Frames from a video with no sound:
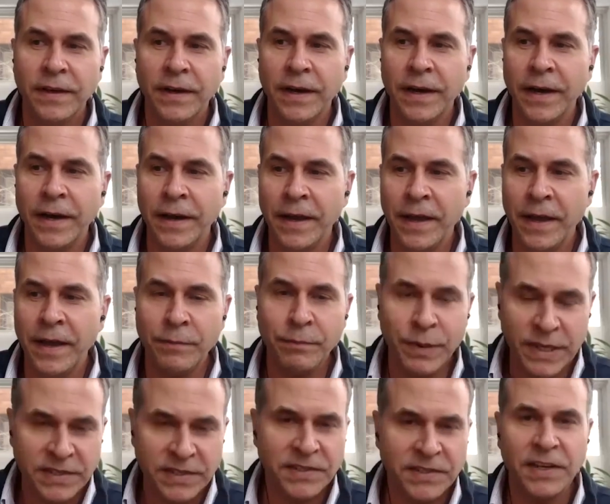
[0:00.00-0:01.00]
uh, and
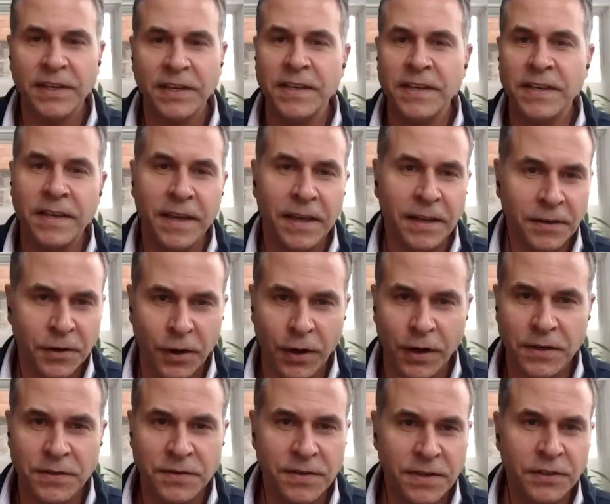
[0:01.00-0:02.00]
be sticky and
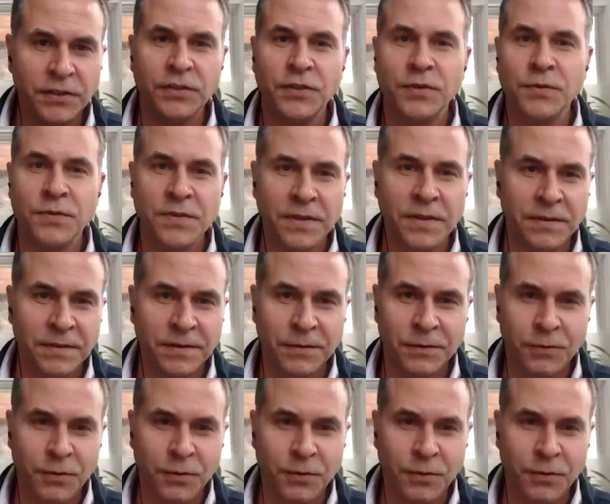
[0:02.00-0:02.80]
cause issues and